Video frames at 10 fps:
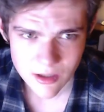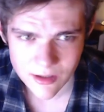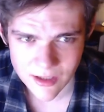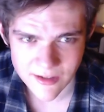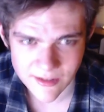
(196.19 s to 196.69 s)

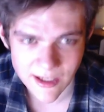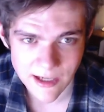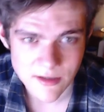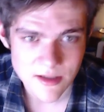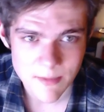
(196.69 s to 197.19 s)
like the
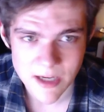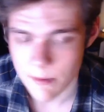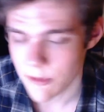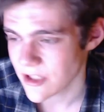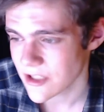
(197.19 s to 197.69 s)
layers that make
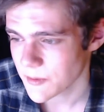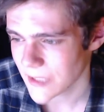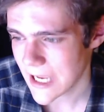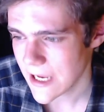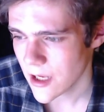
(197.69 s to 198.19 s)
up the display.